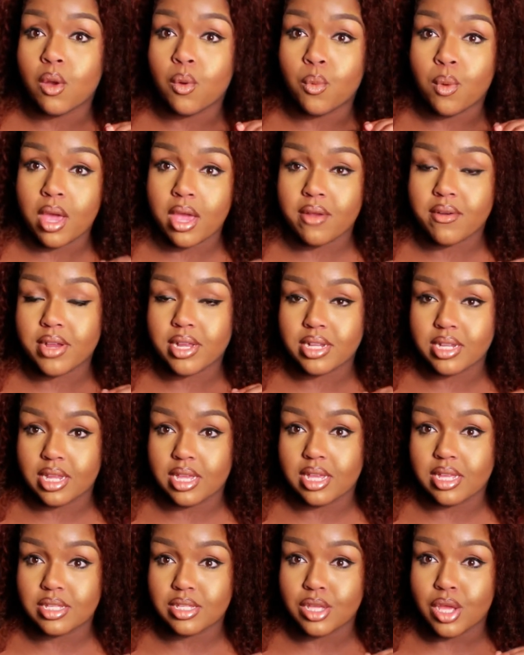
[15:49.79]
wearing
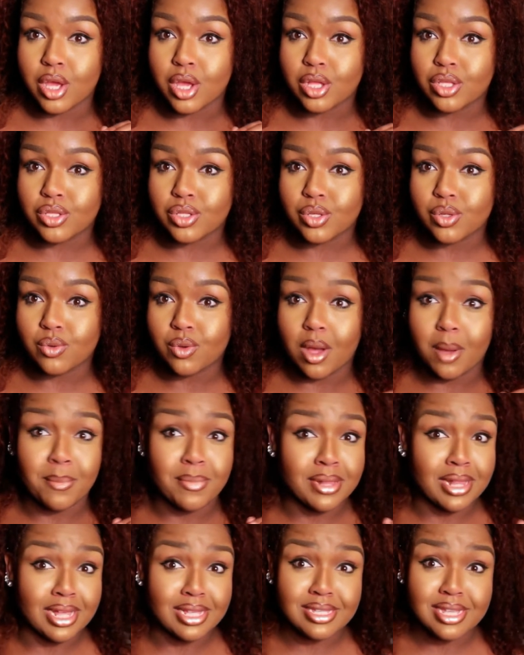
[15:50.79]
this to a
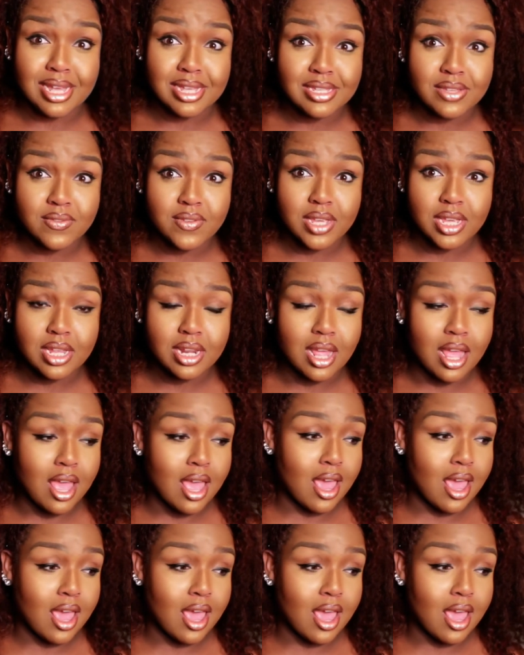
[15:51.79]
plus size event.